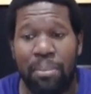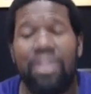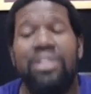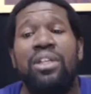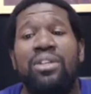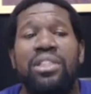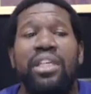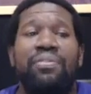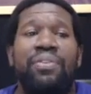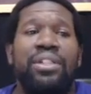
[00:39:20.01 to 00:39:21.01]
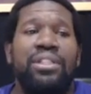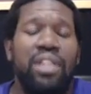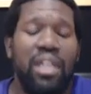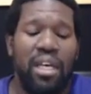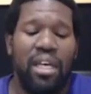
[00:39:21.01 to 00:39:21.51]
book of Josephus,
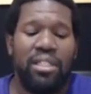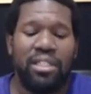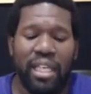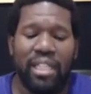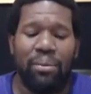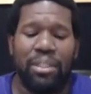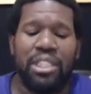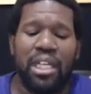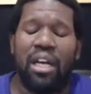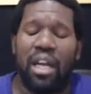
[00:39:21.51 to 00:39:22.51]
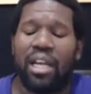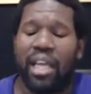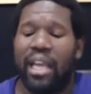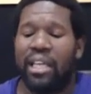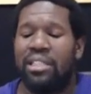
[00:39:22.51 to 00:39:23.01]
dealing with John
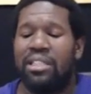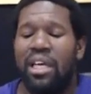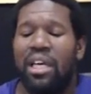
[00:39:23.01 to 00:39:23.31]
Hycranus.